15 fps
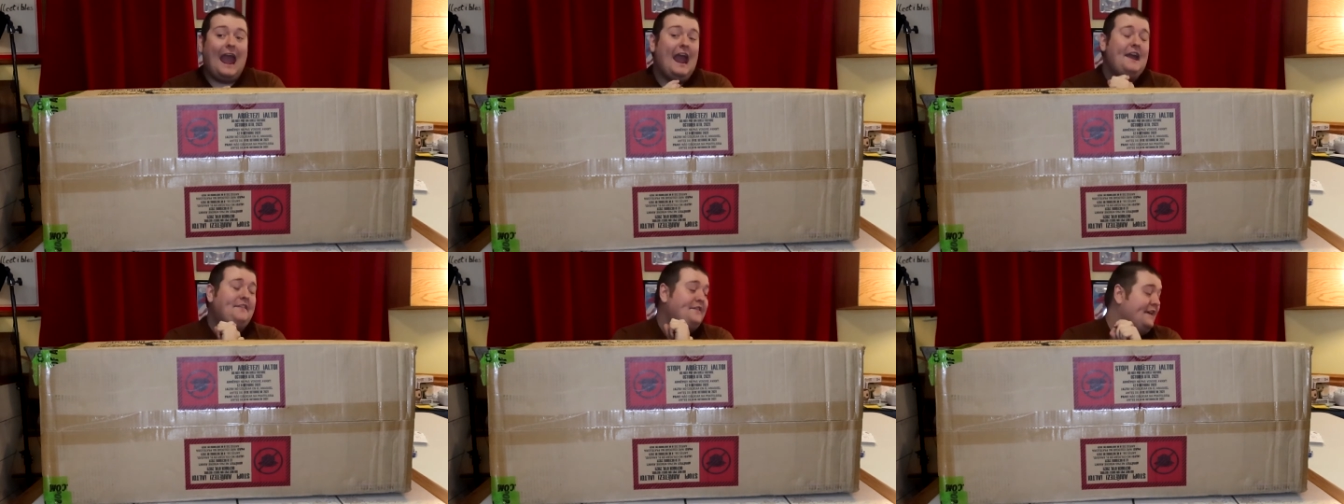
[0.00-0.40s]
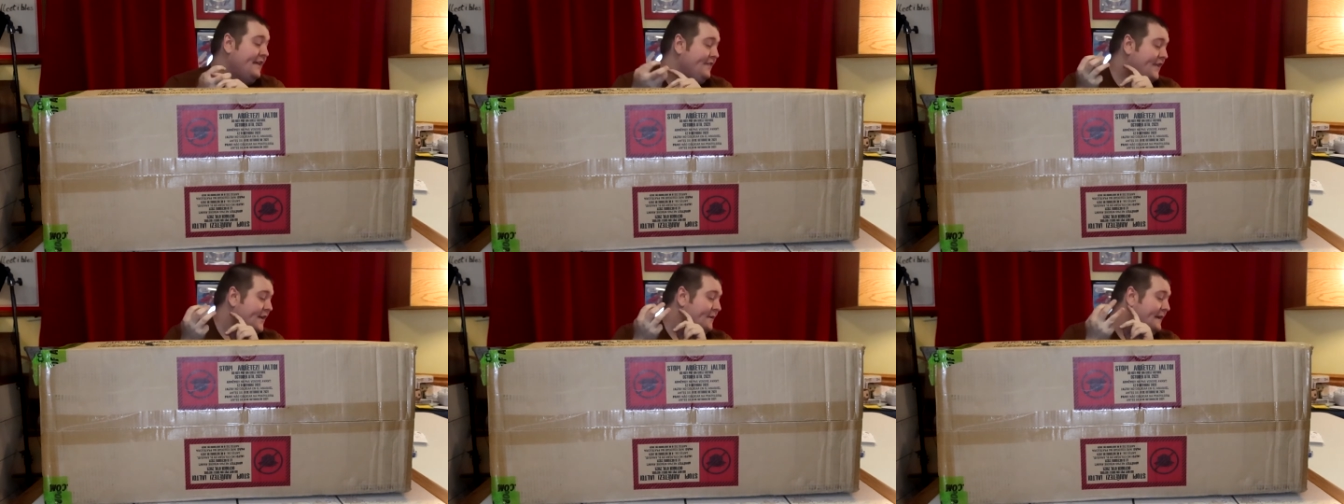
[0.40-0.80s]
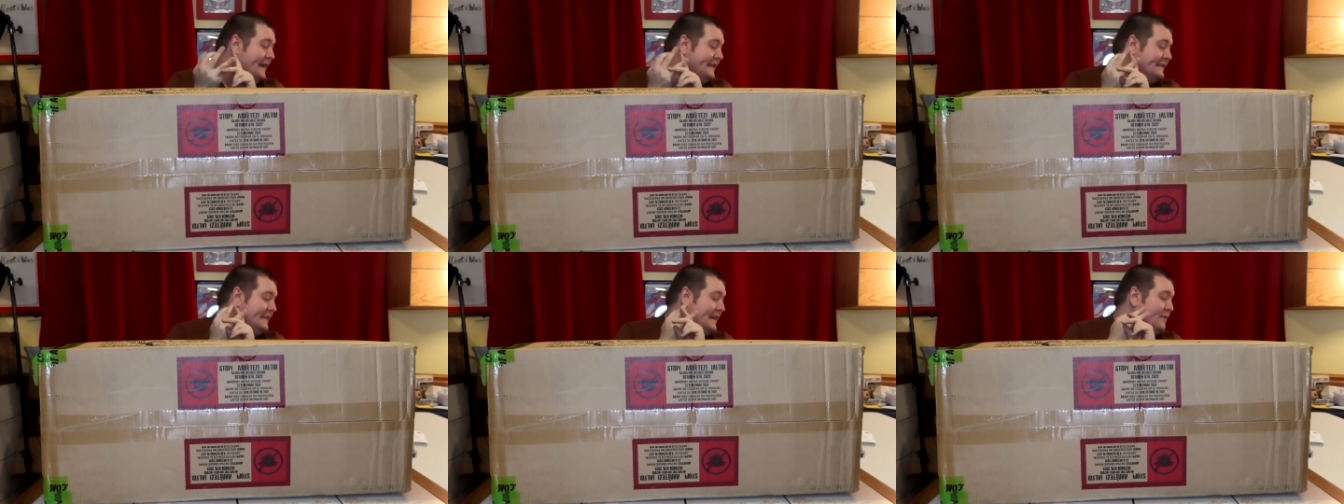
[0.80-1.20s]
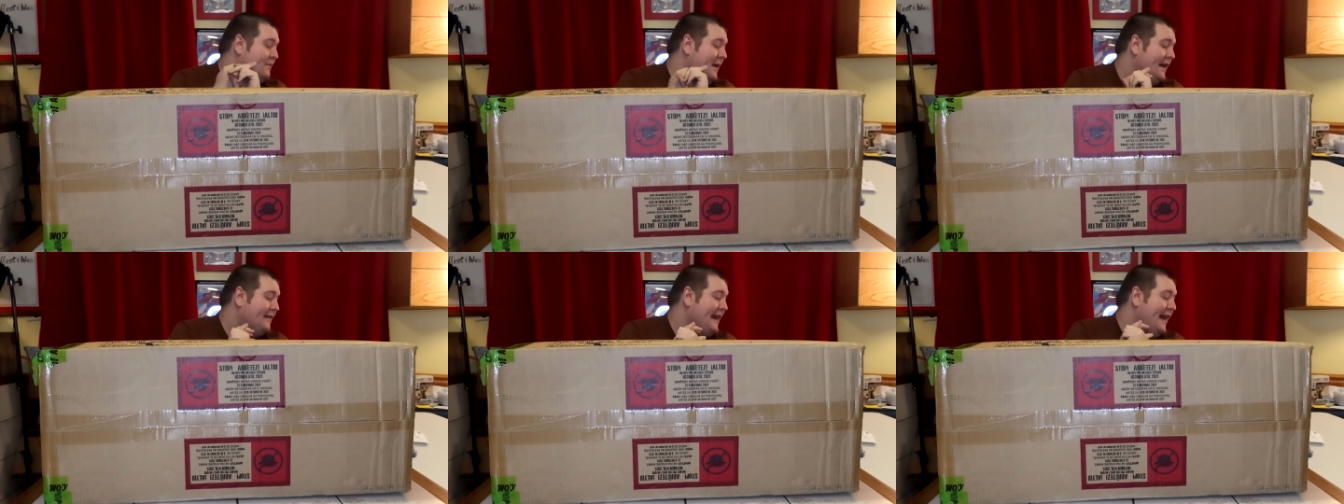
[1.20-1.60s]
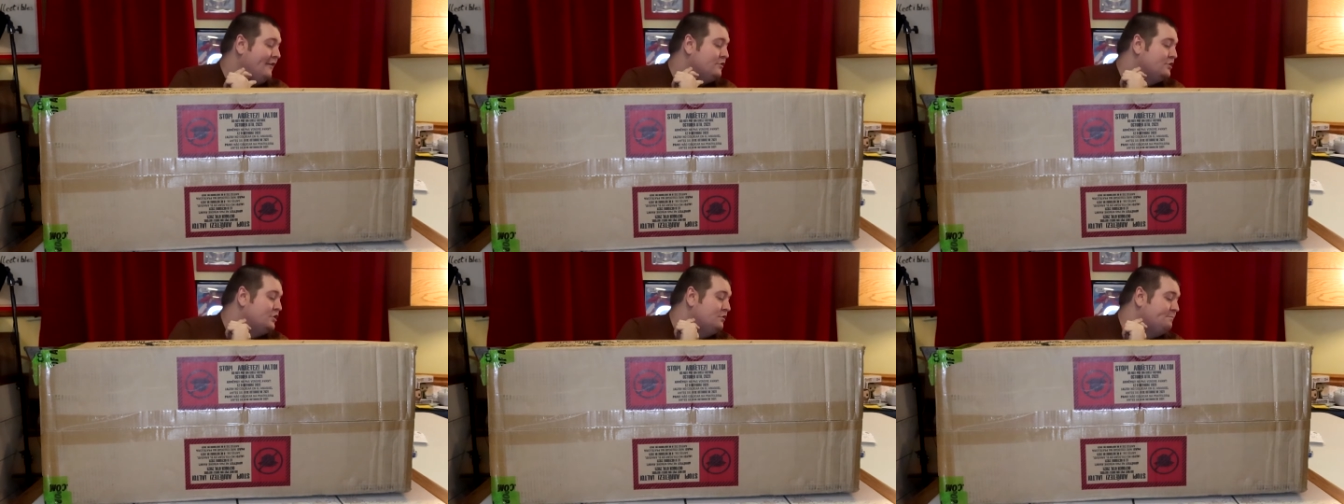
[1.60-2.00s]
And then there is the
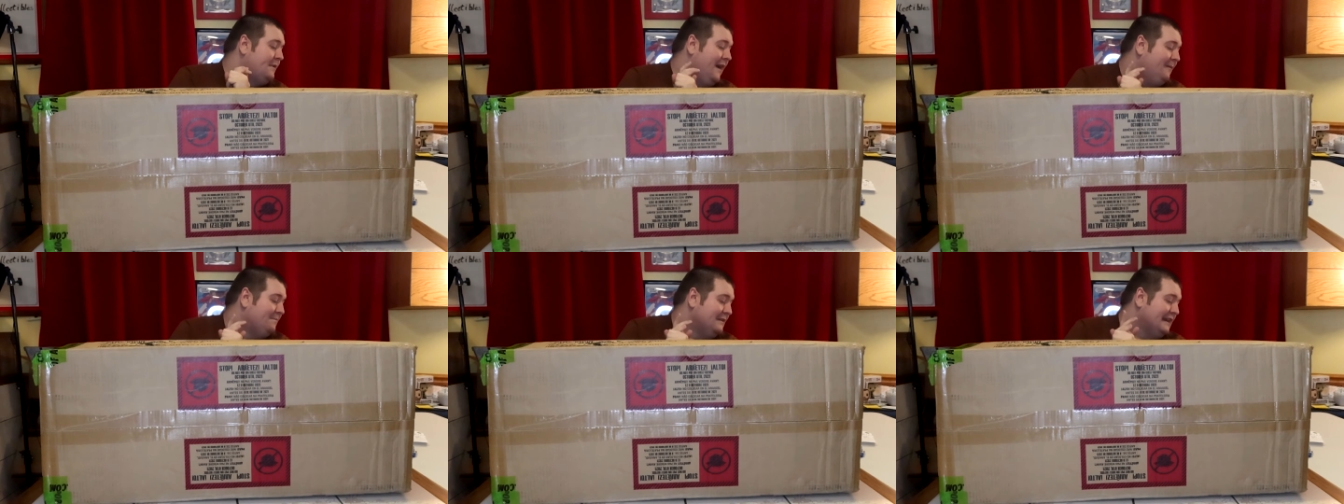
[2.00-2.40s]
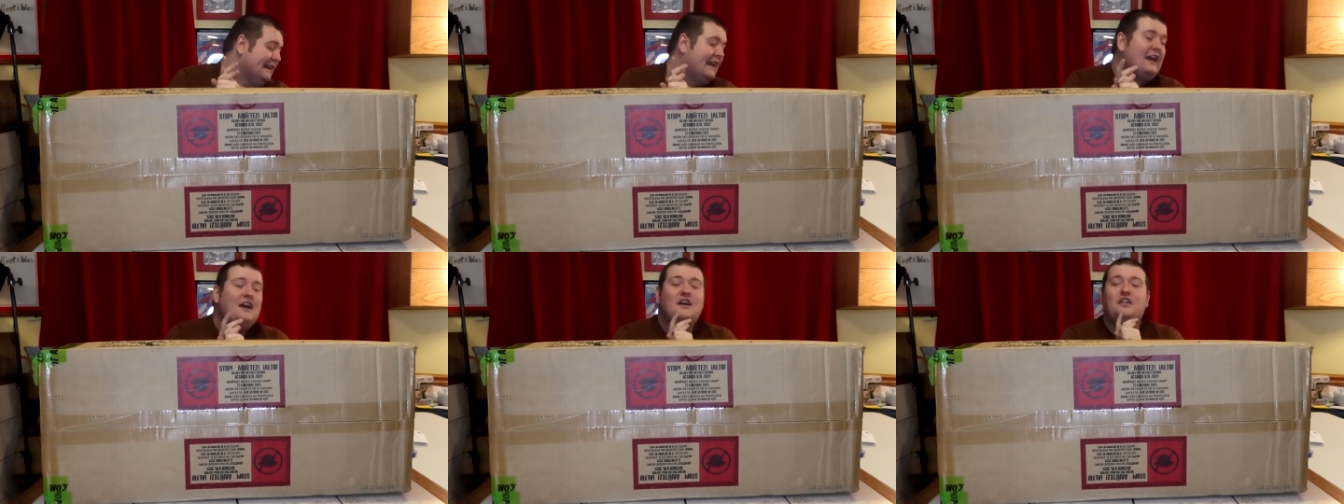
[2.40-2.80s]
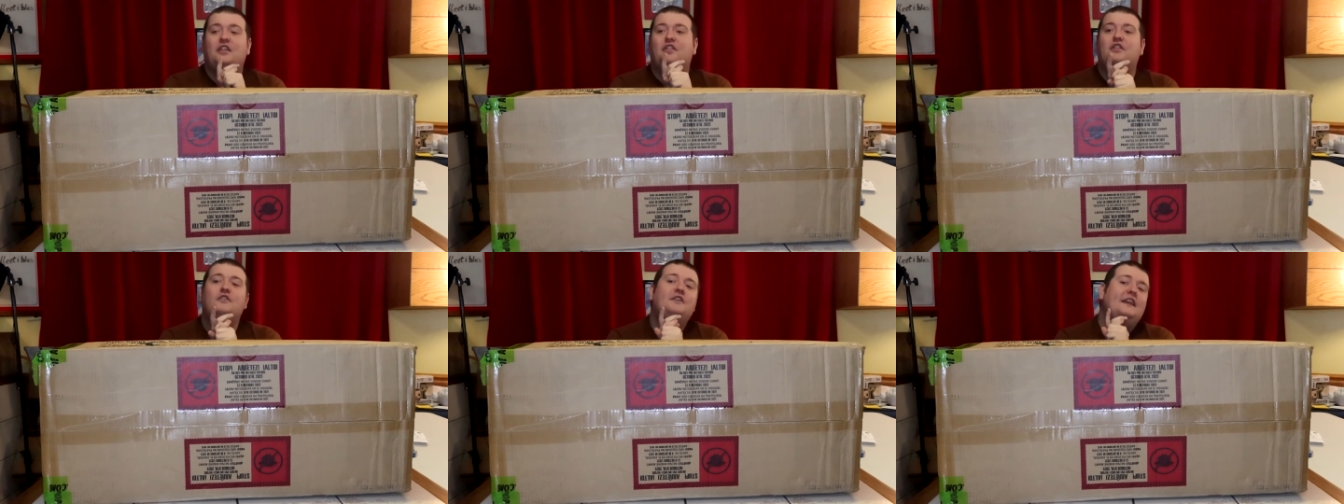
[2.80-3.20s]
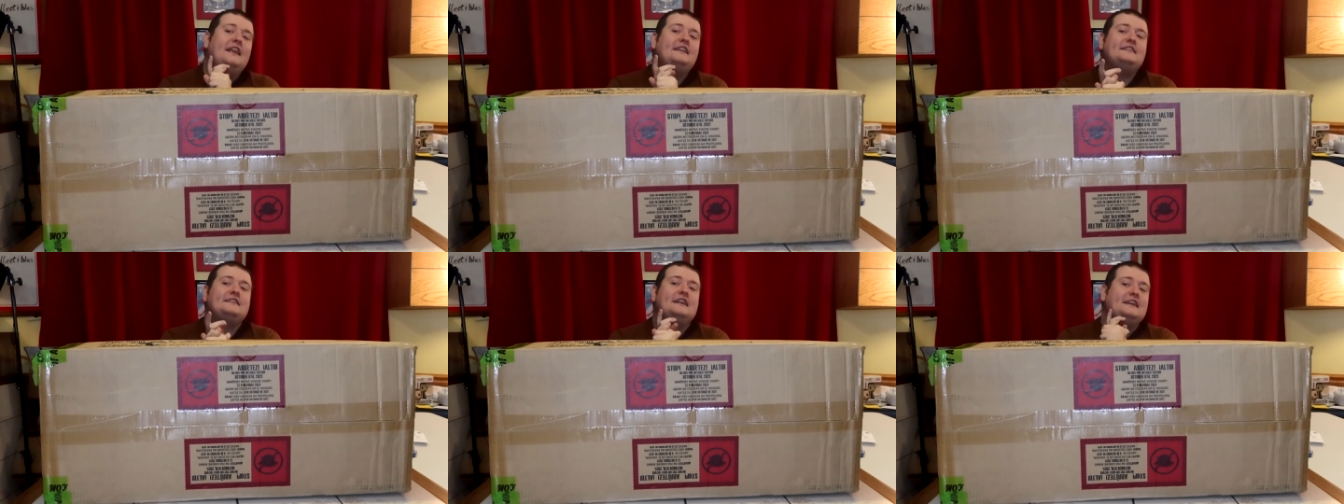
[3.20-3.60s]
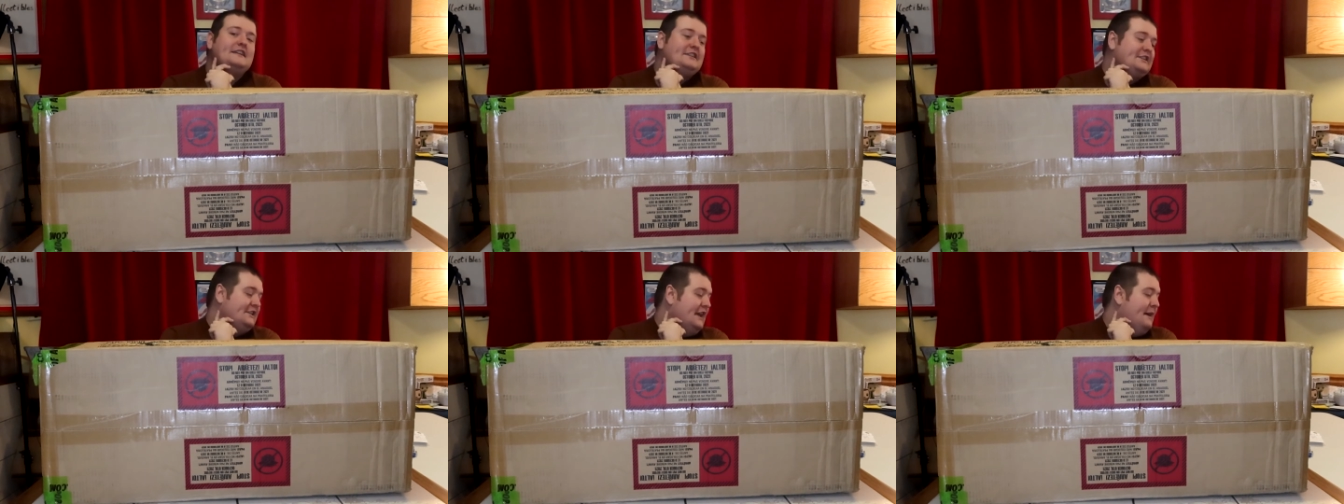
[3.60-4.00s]
warehouse to public
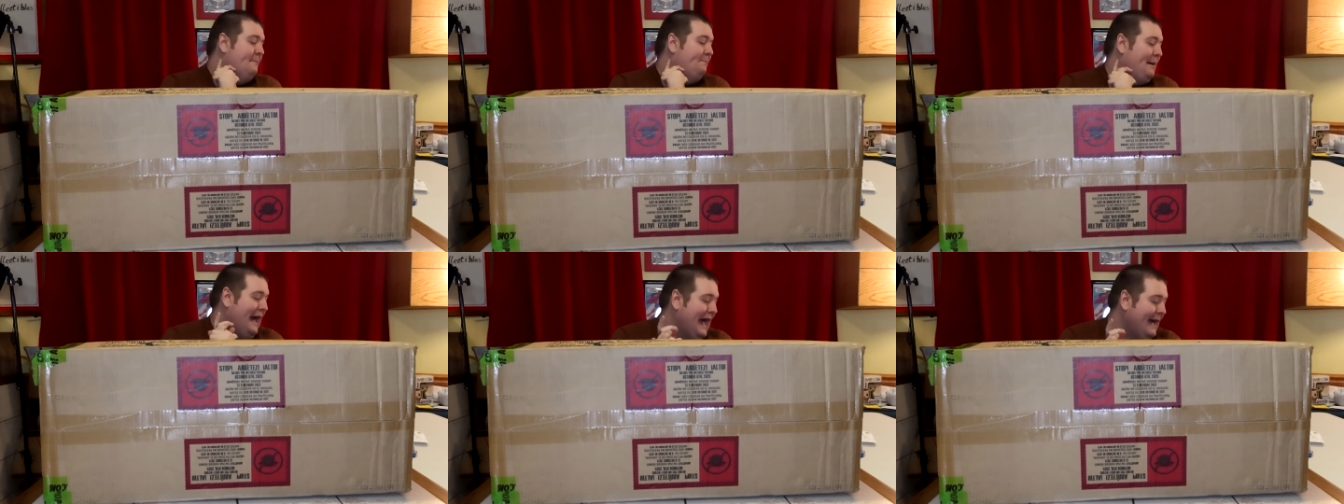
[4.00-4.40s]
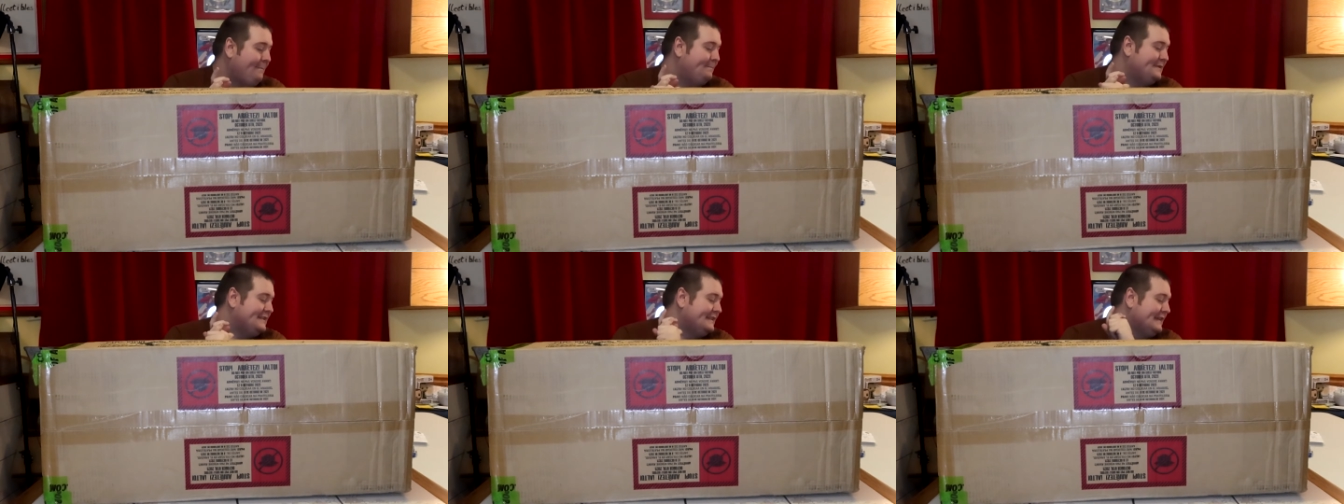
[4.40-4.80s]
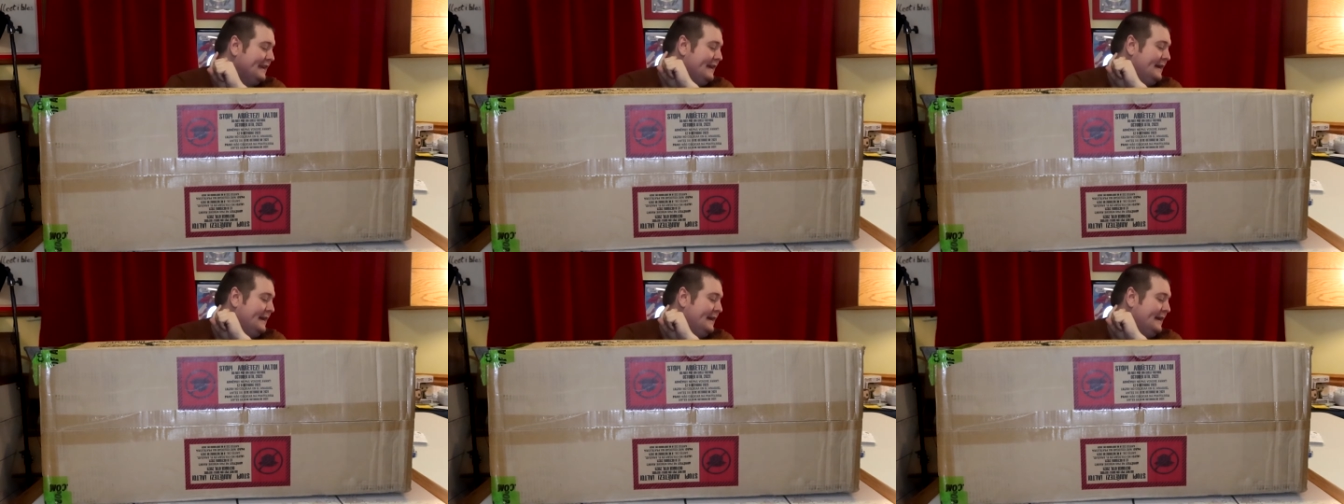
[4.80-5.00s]
36 pops